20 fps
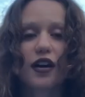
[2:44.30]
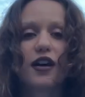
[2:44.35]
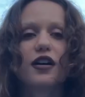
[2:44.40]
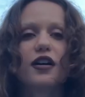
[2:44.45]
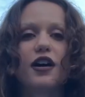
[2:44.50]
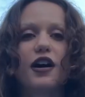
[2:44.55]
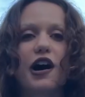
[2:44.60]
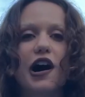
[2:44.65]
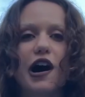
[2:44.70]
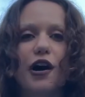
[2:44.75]

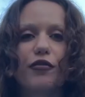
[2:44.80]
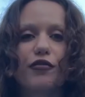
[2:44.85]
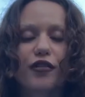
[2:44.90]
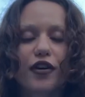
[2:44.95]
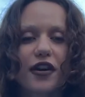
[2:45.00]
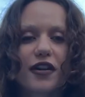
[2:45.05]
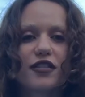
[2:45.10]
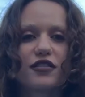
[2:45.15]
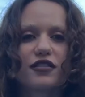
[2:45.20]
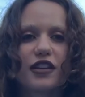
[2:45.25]

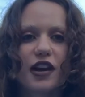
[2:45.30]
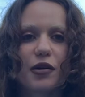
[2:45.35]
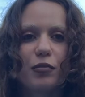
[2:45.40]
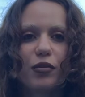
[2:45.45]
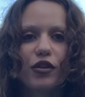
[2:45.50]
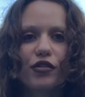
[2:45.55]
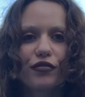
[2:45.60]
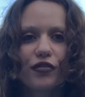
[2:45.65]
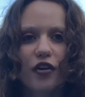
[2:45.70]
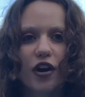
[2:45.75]
For
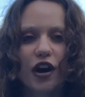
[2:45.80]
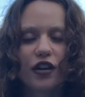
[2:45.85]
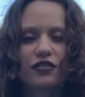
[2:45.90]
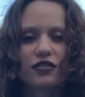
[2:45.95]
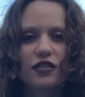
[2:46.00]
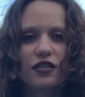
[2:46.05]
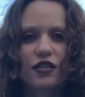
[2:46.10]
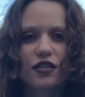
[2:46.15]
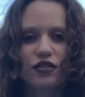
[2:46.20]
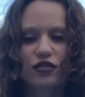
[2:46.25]
example,
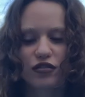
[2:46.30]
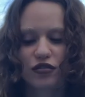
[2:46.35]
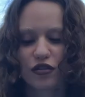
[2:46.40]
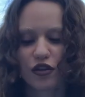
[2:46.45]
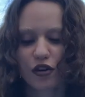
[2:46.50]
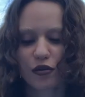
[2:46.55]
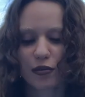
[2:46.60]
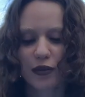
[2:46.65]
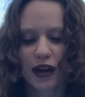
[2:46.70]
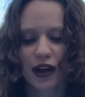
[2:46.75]
Frosty the
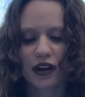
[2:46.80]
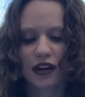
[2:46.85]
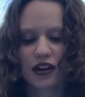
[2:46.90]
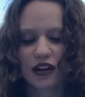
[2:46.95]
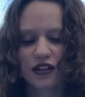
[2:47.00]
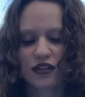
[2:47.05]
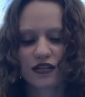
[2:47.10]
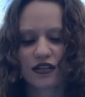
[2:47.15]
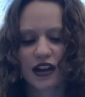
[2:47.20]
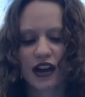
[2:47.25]
Snowman,
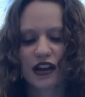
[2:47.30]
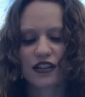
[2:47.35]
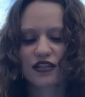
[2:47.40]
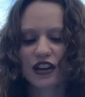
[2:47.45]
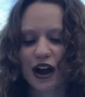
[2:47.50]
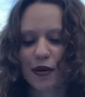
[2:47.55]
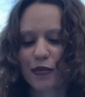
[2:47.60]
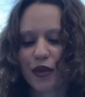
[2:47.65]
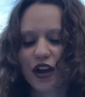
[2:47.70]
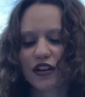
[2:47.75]
he says,
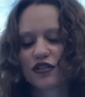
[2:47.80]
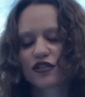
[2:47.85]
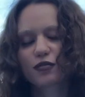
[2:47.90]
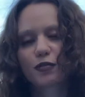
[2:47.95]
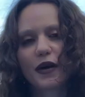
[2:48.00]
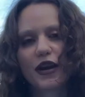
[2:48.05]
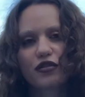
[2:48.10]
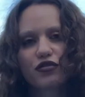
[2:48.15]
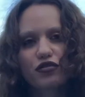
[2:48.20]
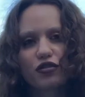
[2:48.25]
I'm not
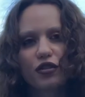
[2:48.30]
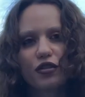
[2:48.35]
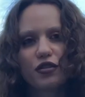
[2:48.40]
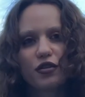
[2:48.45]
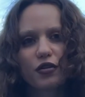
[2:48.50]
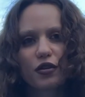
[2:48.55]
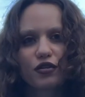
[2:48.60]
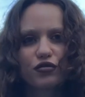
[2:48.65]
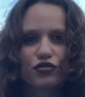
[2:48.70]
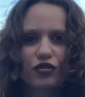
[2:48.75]
special,
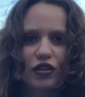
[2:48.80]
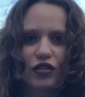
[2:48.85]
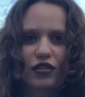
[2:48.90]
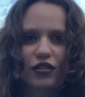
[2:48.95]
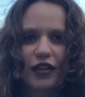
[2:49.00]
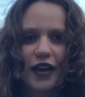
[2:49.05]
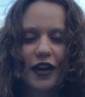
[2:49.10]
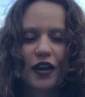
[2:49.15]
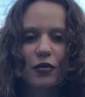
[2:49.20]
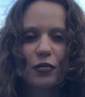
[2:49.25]
you're
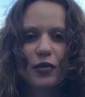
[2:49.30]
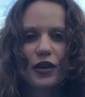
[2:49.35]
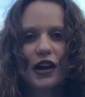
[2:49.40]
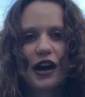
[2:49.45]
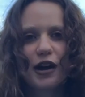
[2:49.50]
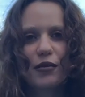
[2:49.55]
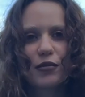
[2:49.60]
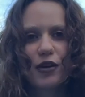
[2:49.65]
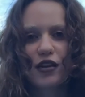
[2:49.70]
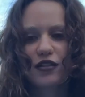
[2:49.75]
just like me,
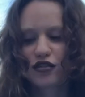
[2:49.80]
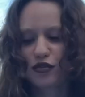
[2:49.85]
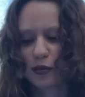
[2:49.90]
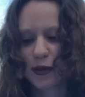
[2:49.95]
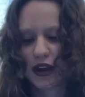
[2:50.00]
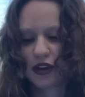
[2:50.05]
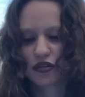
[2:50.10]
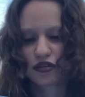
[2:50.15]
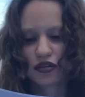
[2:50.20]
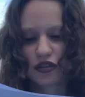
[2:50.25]
I'm not
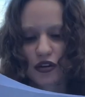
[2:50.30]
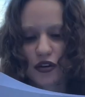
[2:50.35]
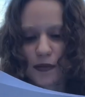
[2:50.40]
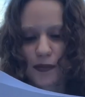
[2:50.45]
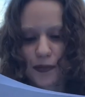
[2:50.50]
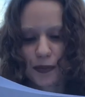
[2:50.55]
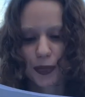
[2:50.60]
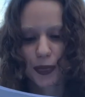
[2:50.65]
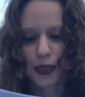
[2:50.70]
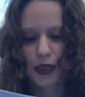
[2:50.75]
special.
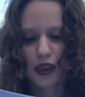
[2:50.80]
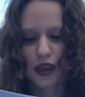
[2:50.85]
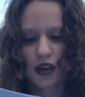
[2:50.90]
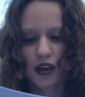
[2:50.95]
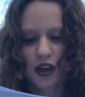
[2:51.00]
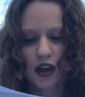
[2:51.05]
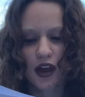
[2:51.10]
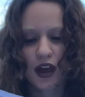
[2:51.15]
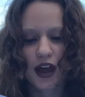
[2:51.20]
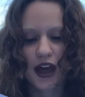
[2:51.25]

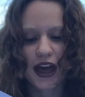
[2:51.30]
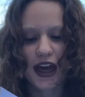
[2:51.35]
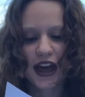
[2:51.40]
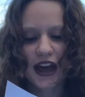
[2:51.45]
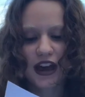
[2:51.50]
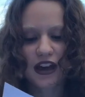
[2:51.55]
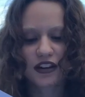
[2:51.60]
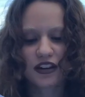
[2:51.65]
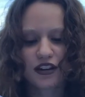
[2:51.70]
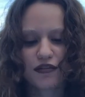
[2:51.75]

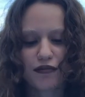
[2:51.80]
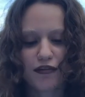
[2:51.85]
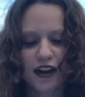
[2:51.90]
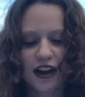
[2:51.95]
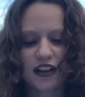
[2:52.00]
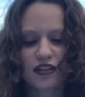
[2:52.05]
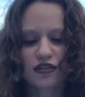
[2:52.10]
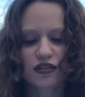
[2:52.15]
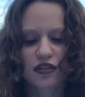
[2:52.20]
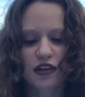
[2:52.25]
And he
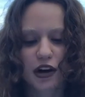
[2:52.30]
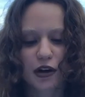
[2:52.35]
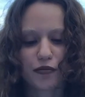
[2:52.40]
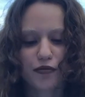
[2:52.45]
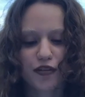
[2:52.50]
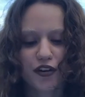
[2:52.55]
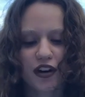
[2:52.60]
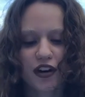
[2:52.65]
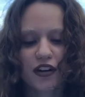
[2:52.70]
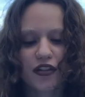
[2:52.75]
finds
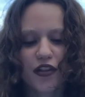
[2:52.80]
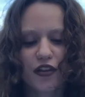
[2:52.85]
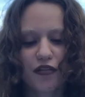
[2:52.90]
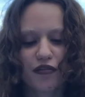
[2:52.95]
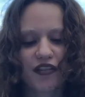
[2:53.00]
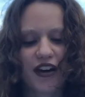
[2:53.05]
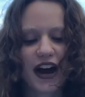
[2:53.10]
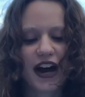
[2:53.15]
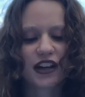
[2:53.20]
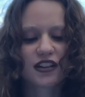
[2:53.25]
comfort in the
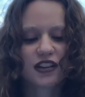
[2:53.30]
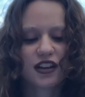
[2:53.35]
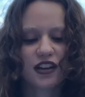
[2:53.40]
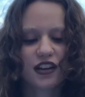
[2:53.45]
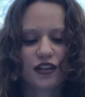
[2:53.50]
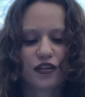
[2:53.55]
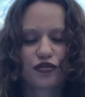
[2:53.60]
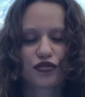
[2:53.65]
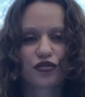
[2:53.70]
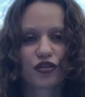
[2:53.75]
fact that
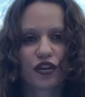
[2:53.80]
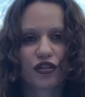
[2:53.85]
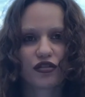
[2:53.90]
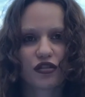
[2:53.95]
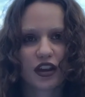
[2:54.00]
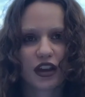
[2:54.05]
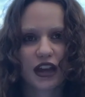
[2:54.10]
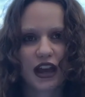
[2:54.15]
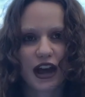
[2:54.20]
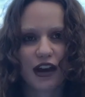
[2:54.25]
he is just
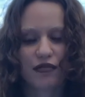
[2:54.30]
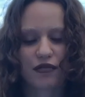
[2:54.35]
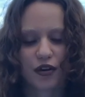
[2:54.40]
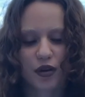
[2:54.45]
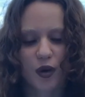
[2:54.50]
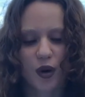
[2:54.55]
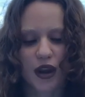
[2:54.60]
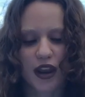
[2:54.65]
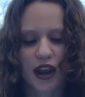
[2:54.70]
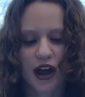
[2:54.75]
like
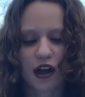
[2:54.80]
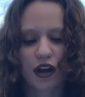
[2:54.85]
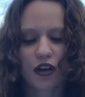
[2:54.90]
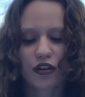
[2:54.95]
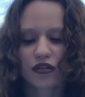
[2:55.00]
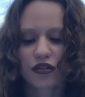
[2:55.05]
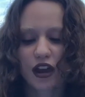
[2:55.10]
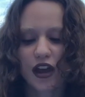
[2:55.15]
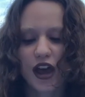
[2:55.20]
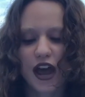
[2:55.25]
everyone
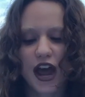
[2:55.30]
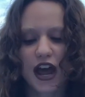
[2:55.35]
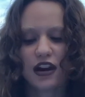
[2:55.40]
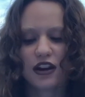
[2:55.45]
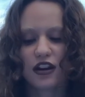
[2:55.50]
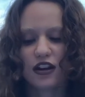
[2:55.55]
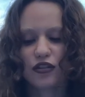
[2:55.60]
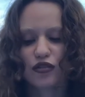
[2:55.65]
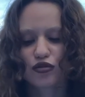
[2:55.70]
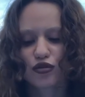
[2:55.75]
else, and
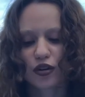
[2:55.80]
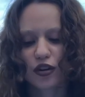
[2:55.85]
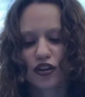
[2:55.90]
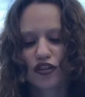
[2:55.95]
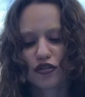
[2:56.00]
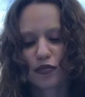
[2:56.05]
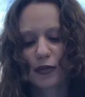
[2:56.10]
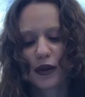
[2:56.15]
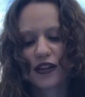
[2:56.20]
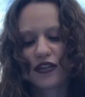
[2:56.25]
he
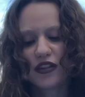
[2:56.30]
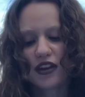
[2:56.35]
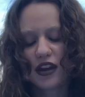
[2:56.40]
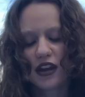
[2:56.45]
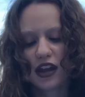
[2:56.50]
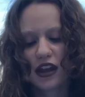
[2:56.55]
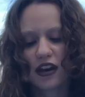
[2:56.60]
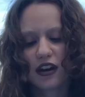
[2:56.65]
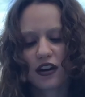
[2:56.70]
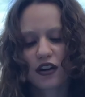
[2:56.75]
enjoys blending
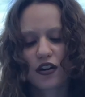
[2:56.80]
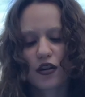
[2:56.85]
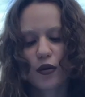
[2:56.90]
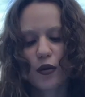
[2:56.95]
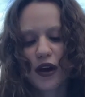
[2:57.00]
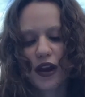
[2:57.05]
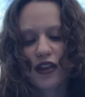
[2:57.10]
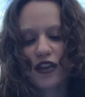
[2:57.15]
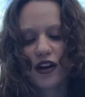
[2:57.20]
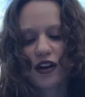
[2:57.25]
in a
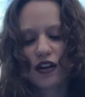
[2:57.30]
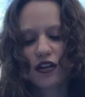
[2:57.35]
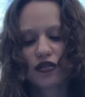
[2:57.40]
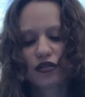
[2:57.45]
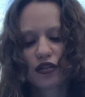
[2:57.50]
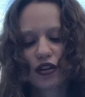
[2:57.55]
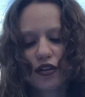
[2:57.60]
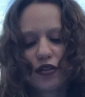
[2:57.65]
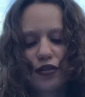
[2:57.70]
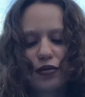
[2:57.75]
way that
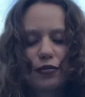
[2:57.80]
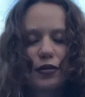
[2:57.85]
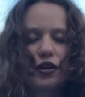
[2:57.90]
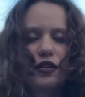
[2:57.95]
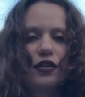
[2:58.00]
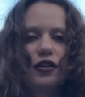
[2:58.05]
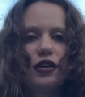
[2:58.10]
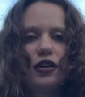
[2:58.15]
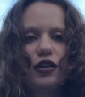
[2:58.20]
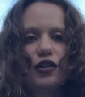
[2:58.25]
is
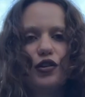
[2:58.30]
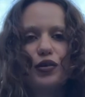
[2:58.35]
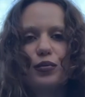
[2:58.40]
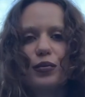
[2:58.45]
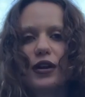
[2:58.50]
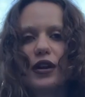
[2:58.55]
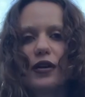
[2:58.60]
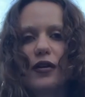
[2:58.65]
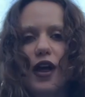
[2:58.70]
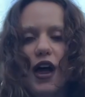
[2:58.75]
ultimately human.